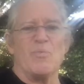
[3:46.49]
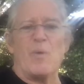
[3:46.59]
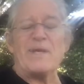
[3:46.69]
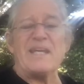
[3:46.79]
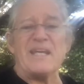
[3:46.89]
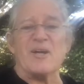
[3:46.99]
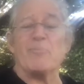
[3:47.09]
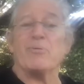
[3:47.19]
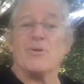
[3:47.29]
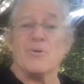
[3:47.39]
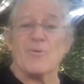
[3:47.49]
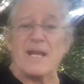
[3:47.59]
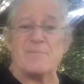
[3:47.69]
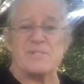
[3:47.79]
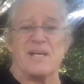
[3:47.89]
we hear
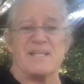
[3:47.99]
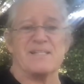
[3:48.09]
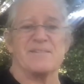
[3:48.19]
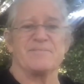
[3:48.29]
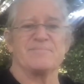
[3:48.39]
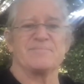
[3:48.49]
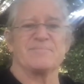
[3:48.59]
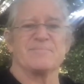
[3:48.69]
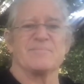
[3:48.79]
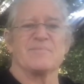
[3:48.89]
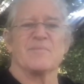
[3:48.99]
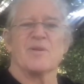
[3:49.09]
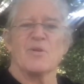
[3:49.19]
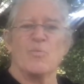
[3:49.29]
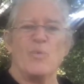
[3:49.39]
programs us.
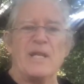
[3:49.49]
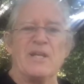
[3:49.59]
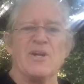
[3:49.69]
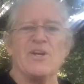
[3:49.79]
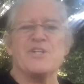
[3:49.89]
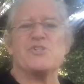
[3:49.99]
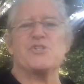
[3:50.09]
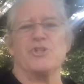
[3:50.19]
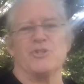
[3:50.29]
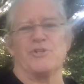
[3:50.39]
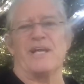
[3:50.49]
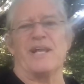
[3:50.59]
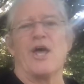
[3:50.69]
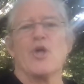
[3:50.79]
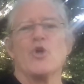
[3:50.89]
We learned as
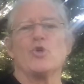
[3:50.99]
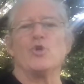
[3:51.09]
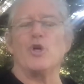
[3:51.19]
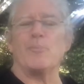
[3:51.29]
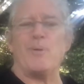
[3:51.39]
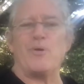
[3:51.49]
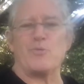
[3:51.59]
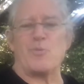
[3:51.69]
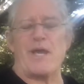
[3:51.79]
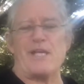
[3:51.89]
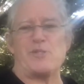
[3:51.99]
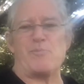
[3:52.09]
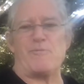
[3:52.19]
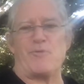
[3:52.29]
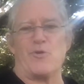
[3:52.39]
children, look both ways
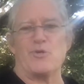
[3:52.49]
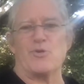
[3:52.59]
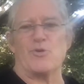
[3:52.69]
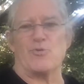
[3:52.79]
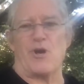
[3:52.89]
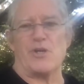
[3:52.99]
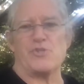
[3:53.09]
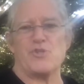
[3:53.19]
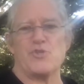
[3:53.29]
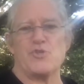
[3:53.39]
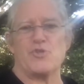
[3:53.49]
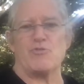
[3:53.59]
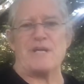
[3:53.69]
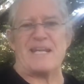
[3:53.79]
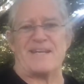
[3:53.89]
before you cross the
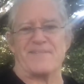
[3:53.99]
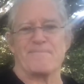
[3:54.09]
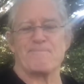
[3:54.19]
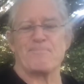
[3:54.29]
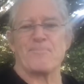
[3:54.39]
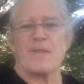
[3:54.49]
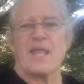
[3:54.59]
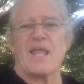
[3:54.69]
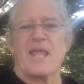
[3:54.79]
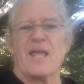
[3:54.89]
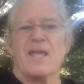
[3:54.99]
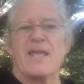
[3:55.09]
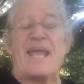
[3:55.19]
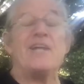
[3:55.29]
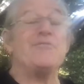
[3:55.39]
street.
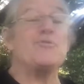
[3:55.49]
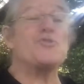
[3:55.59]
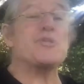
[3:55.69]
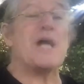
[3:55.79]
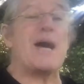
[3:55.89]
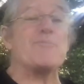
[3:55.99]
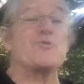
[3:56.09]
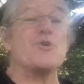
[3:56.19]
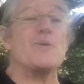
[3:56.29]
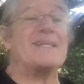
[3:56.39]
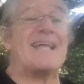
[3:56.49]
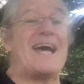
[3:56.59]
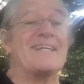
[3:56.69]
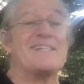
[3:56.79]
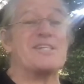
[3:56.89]
Any of you stop doing
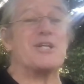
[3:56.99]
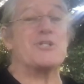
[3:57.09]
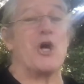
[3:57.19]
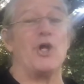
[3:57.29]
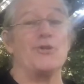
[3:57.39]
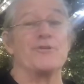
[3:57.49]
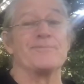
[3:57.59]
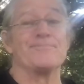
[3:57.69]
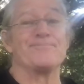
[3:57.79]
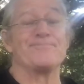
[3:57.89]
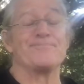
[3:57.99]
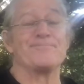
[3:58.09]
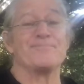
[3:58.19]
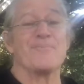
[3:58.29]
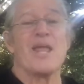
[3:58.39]
that as an adult?
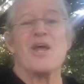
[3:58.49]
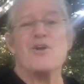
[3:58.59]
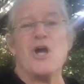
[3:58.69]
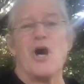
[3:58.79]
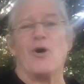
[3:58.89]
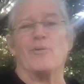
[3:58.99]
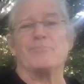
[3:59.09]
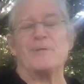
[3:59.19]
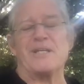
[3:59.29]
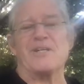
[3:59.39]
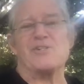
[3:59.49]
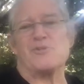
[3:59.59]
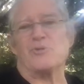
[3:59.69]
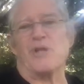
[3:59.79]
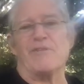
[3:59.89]
No, because
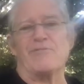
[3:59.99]
you love